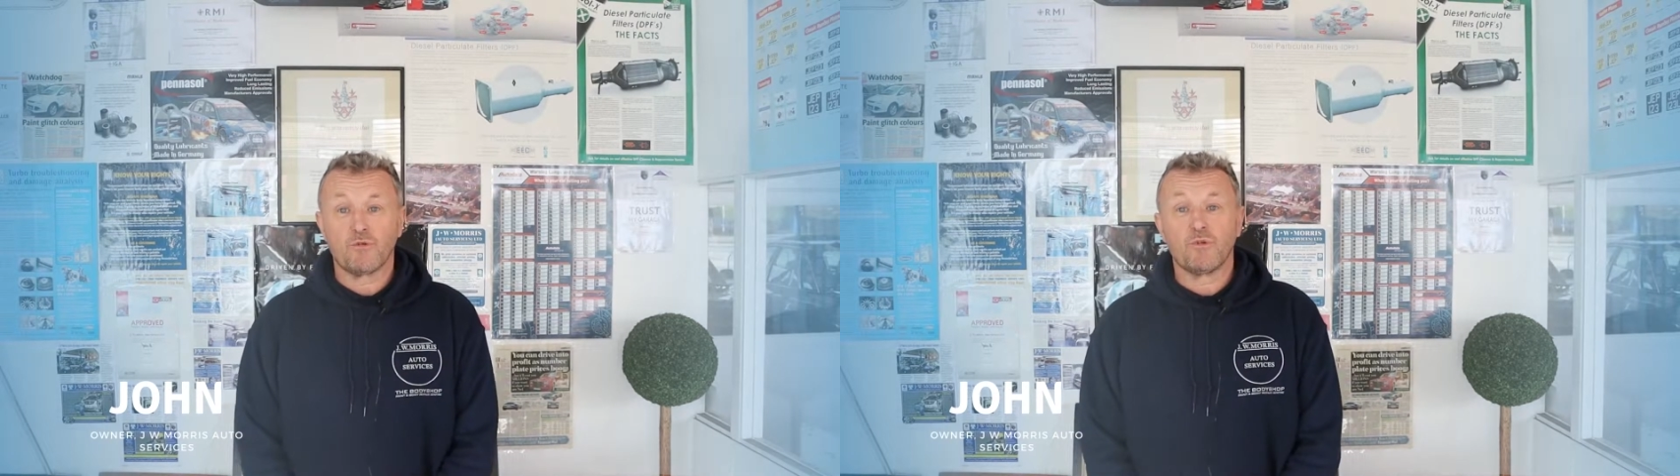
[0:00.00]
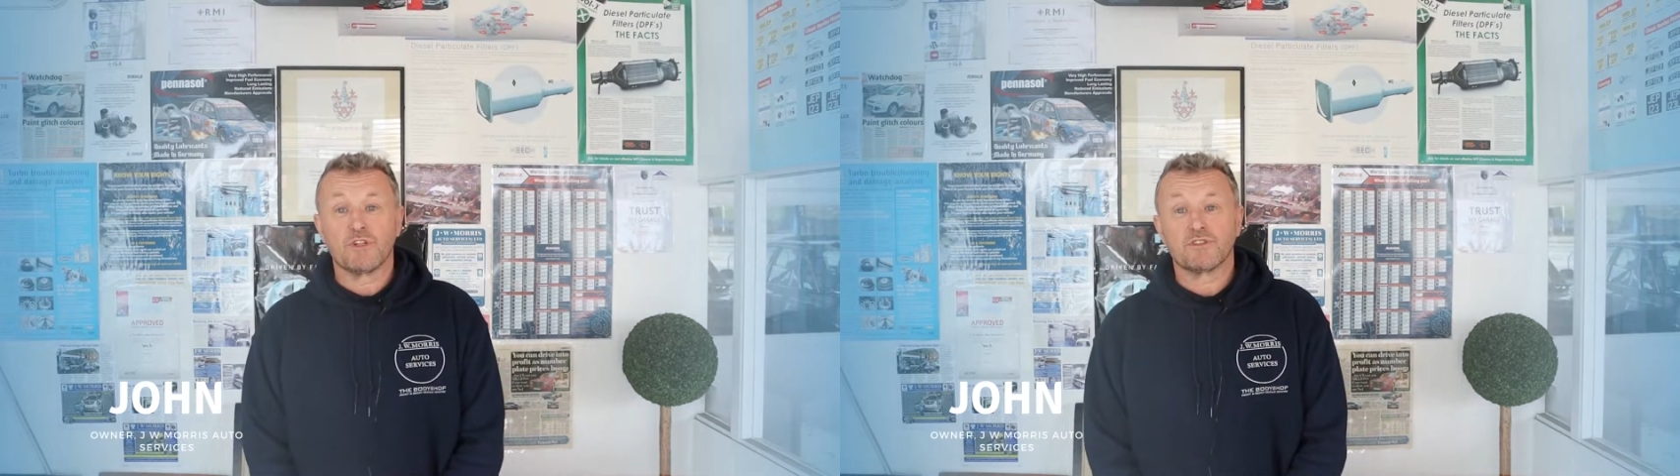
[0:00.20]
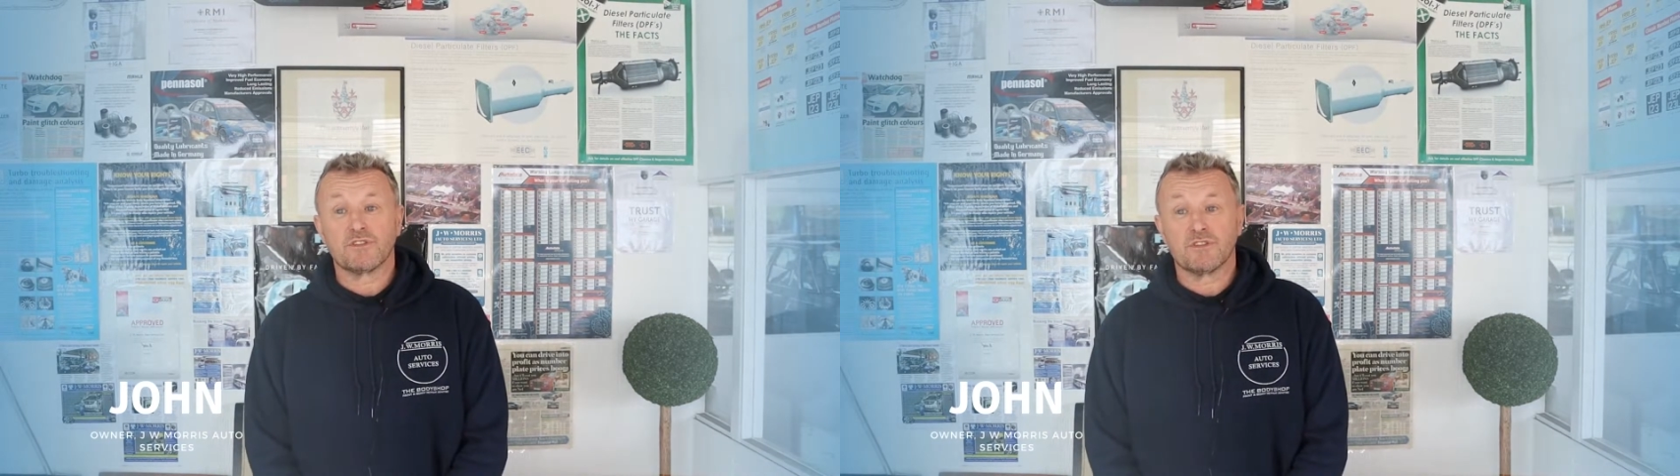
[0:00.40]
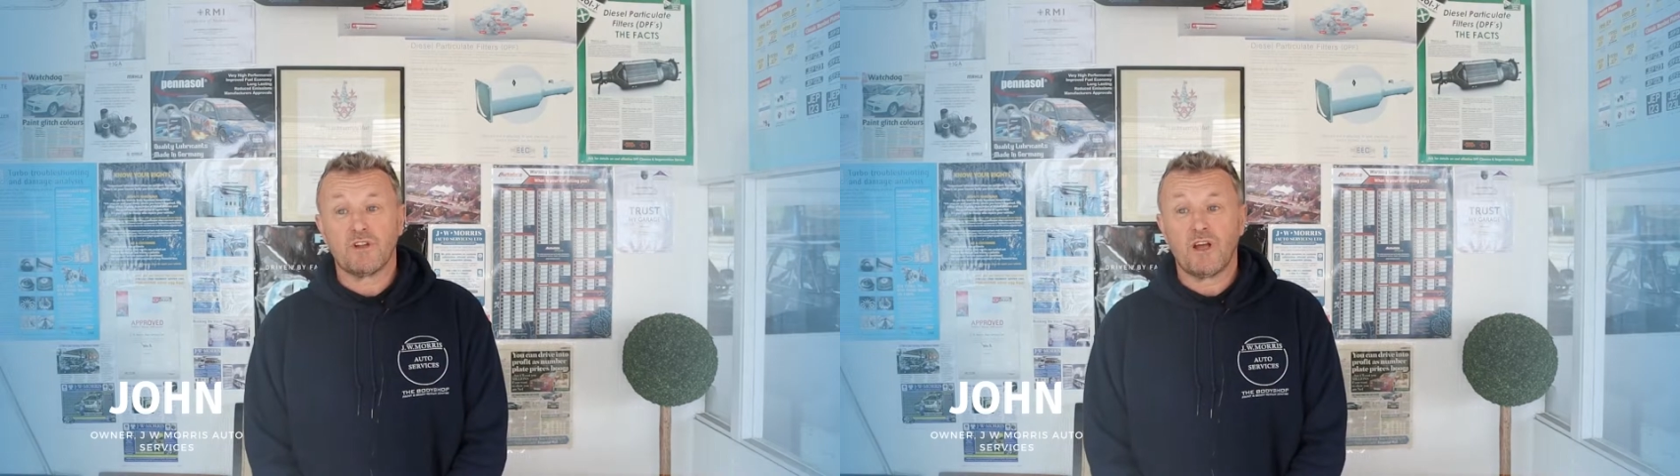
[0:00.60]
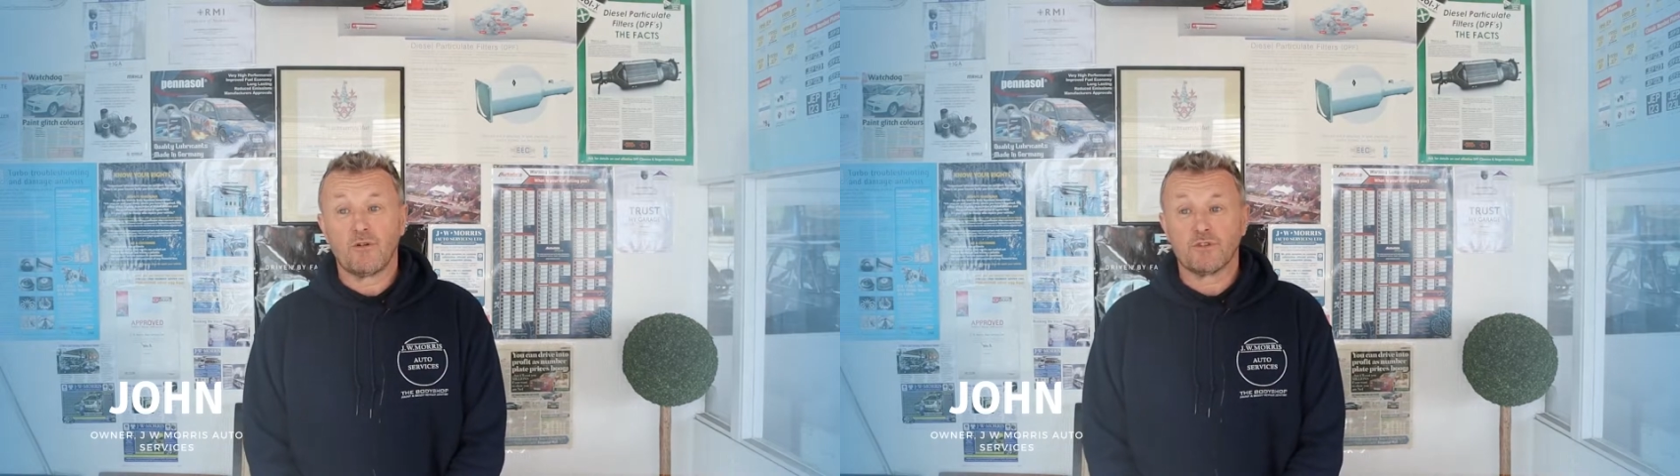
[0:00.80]
which
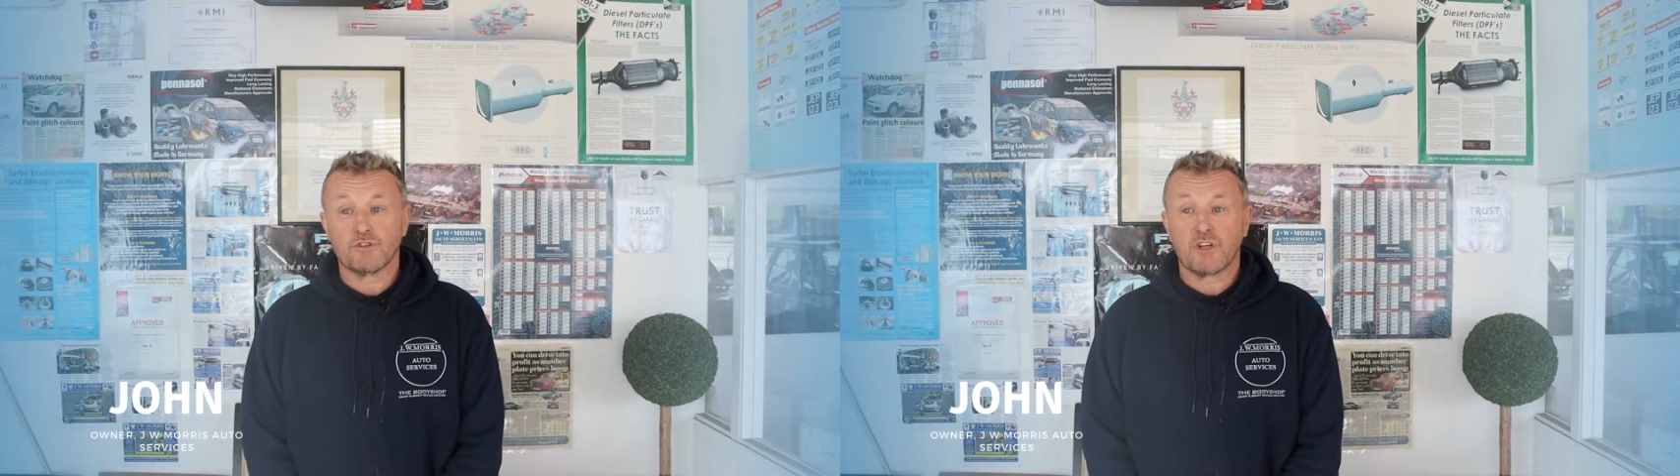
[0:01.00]
does